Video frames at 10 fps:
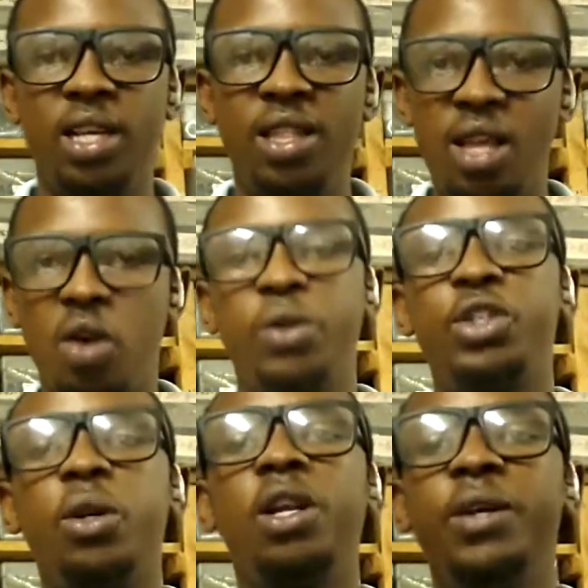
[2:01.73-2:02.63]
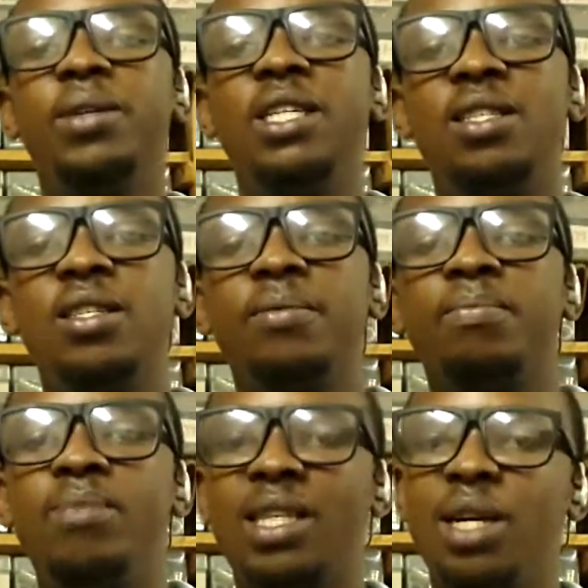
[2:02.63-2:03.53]
in the control unit
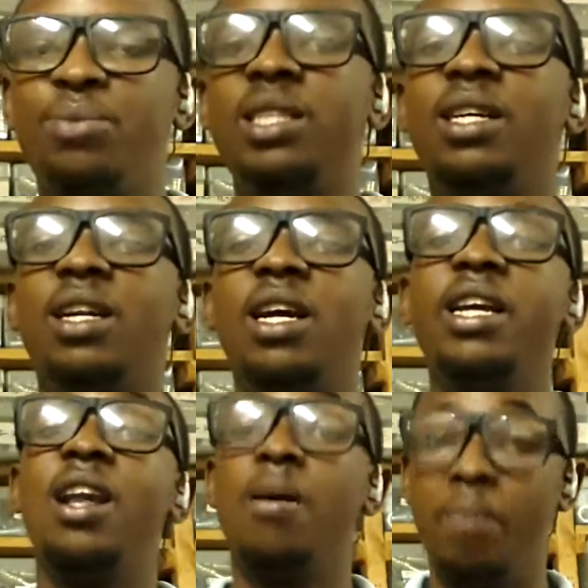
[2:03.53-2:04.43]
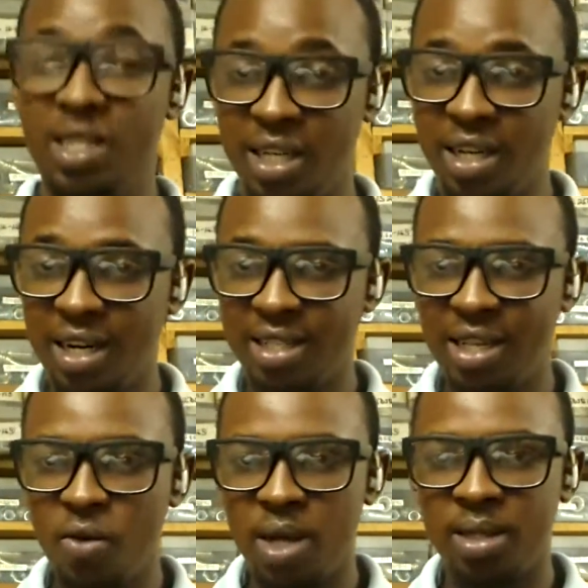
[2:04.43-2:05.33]
that are written in a particular
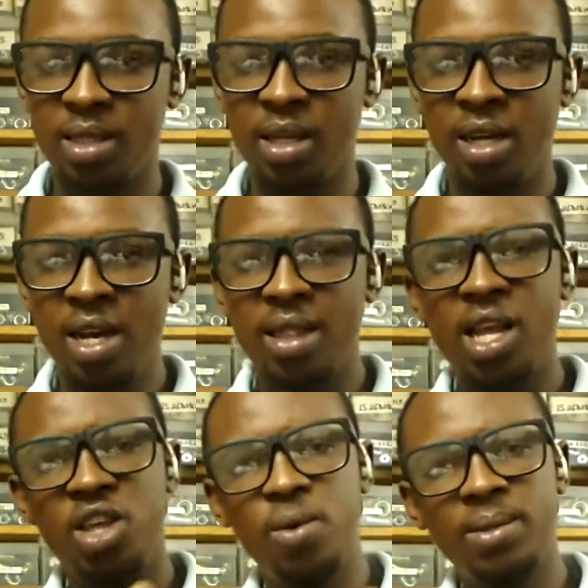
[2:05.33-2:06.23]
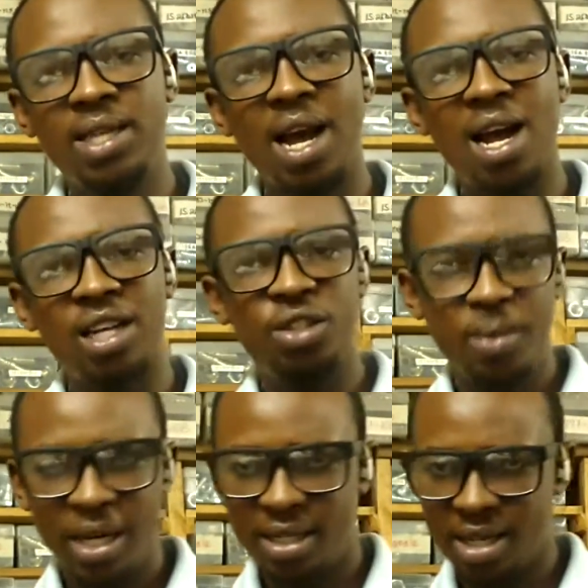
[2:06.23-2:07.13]
sequence. The user has to
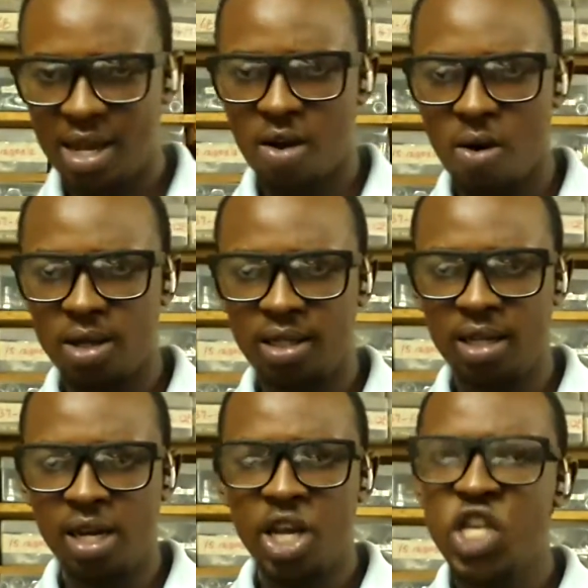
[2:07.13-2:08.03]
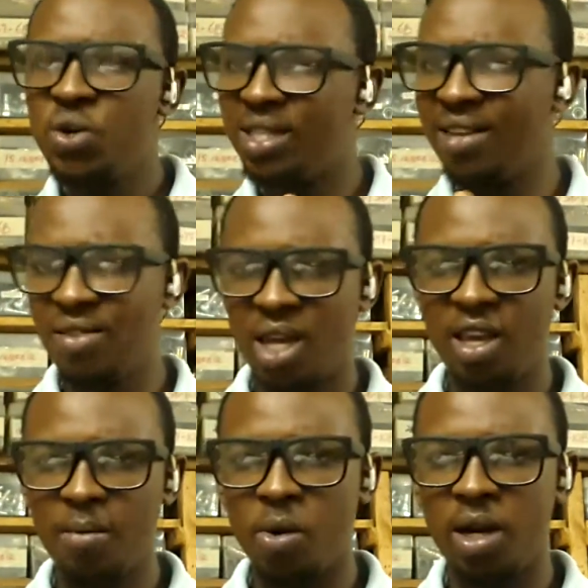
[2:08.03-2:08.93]
enter the codes using the
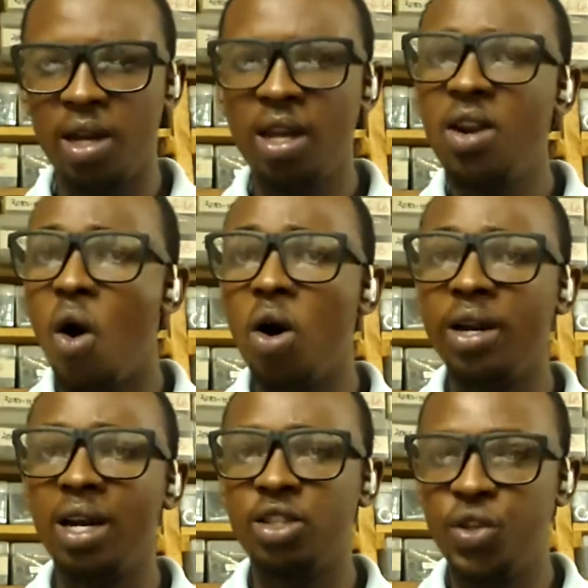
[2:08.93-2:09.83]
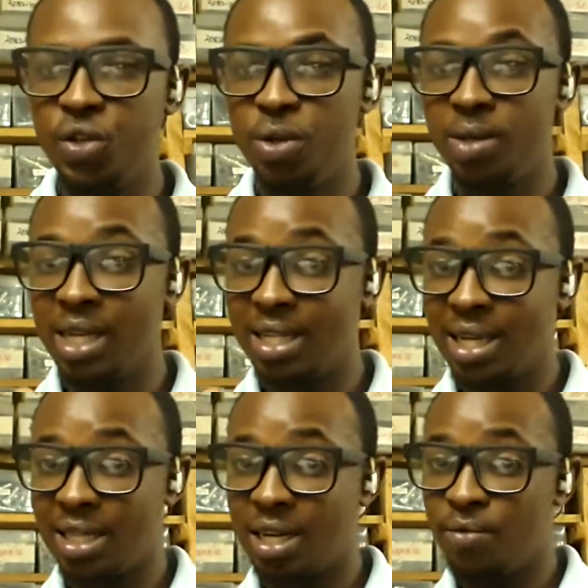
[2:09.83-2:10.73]
keyboard in order to use a
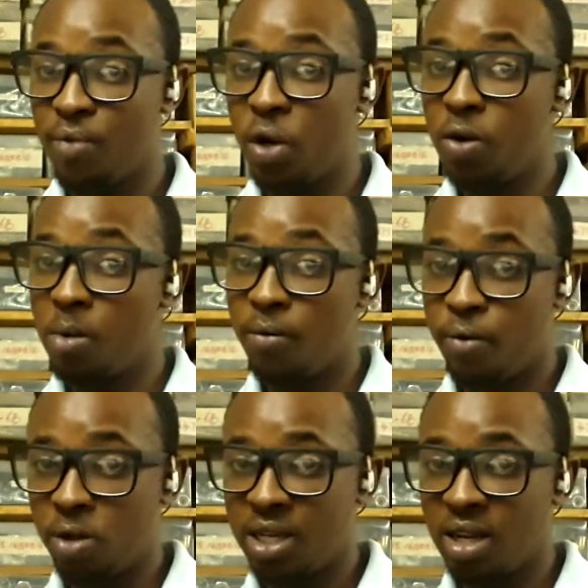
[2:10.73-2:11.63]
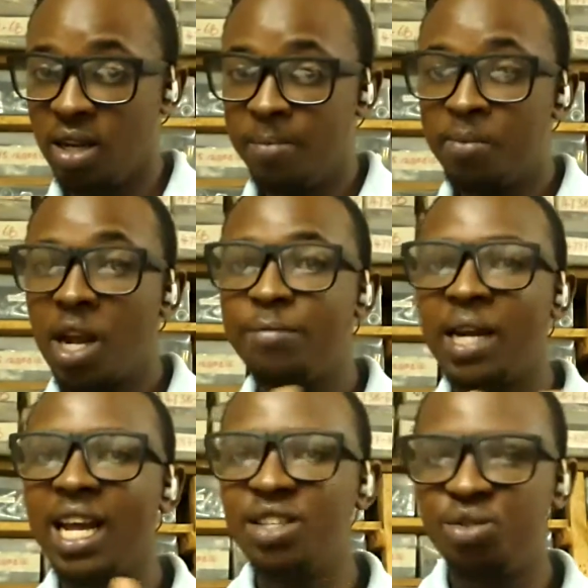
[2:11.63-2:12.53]
certain volume of water. After
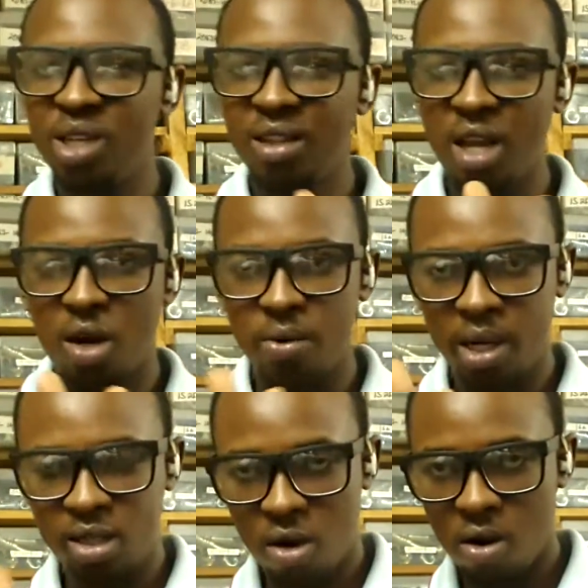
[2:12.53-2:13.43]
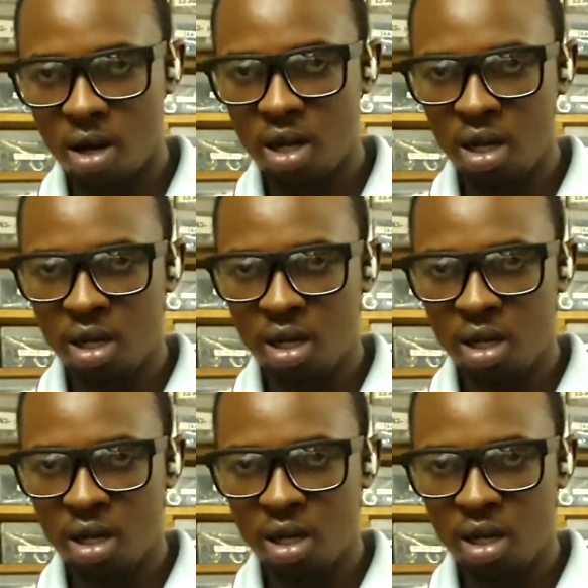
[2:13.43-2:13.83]
entering the correct code,